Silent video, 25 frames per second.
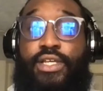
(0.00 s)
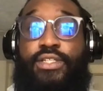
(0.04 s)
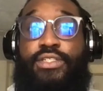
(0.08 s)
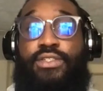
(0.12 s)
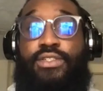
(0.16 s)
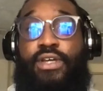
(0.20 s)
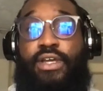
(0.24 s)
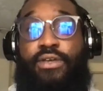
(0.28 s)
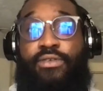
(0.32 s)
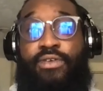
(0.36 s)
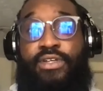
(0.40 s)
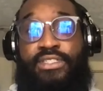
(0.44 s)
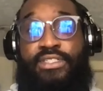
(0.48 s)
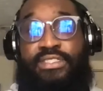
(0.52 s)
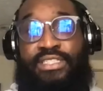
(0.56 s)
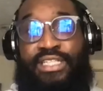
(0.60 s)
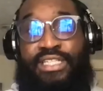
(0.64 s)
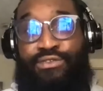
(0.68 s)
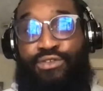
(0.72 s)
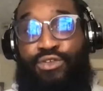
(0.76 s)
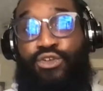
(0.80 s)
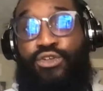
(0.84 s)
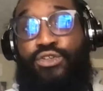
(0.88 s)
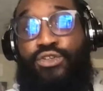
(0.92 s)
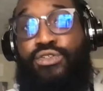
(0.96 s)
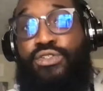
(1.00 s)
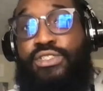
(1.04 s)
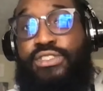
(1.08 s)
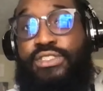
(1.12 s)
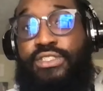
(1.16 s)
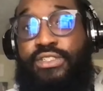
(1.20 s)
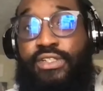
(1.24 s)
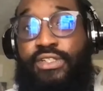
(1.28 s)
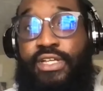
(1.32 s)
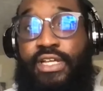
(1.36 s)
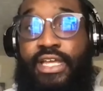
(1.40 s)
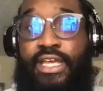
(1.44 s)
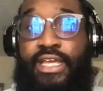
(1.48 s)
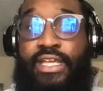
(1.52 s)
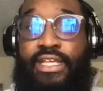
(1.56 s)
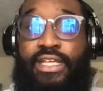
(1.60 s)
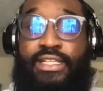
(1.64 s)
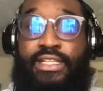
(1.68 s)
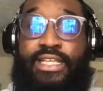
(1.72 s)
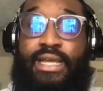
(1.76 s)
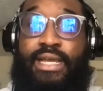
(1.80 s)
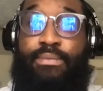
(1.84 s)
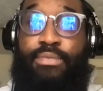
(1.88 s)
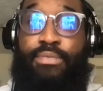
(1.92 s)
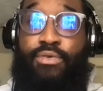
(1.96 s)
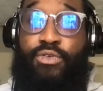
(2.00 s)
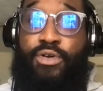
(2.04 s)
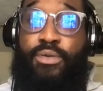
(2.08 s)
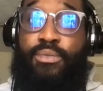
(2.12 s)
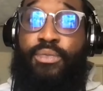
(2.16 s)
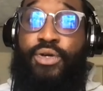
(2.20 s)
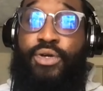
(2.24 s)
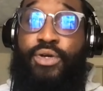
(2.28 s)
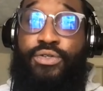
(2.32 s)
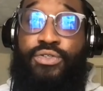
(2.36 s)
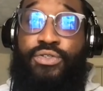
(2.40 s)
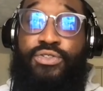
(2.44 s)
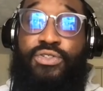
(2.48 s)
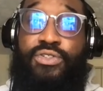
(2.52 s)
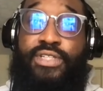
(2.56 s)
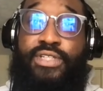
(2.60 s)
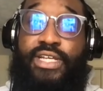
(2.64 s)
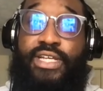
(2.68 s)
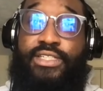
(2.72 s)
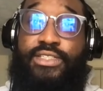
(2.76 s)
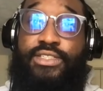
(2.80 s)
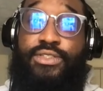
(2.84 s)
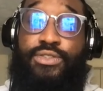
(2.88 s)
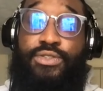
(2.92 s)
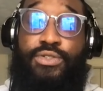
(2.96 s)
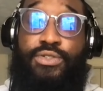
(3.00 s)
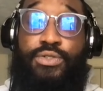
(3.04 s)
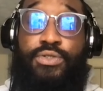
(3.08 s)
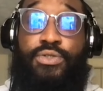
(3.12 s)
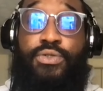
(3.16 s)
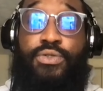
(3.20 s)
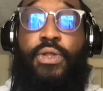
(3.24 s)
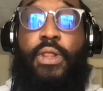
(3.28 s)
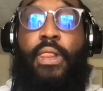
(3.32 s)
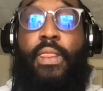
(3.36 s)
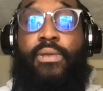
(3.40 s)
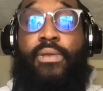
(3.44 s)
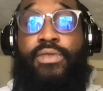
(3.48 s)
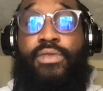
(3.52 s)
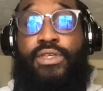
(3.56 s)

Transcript: So like, let's say you're using any type of remote user testing tool,